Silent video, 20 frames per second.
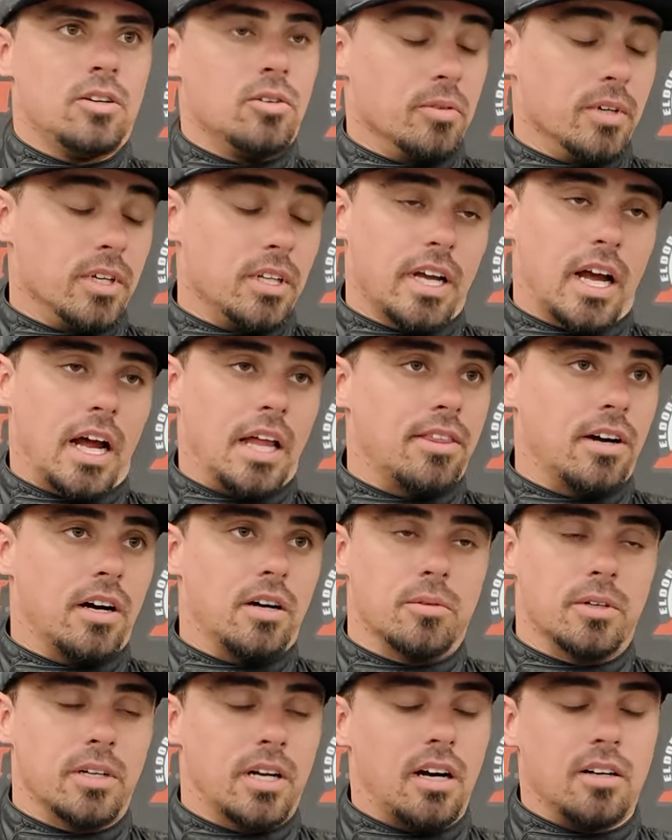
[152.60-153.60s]
really, I
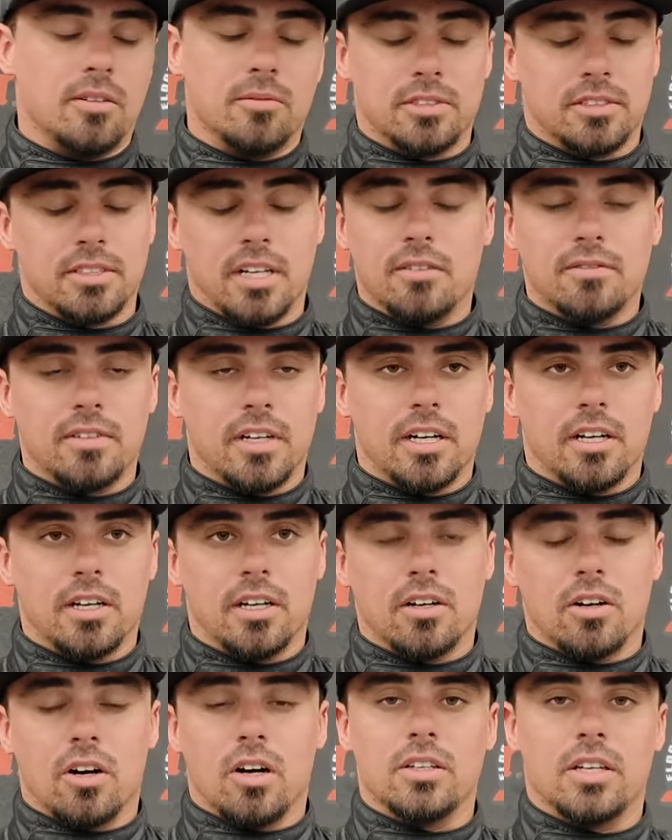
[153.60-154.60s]
thought was not very
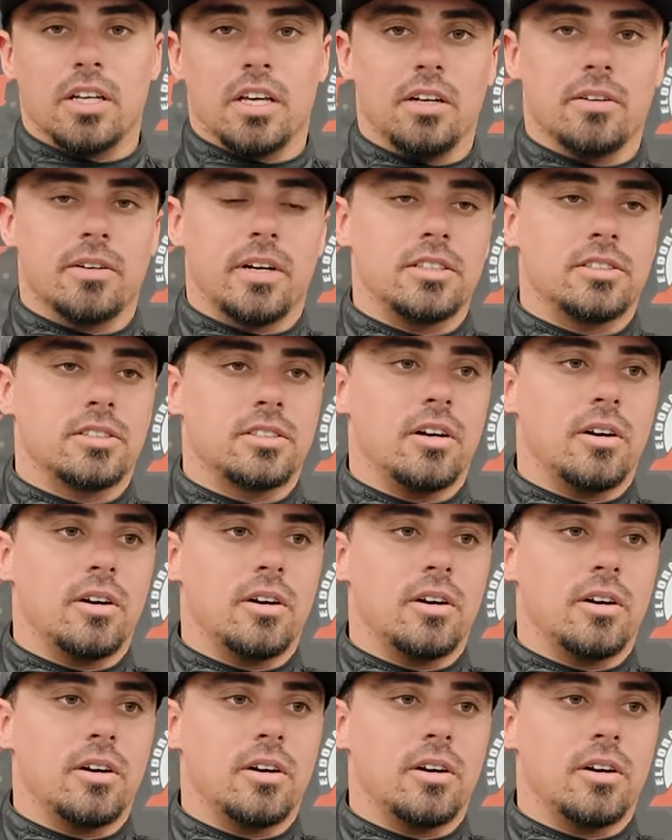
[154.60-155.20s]
good at all in the heat race.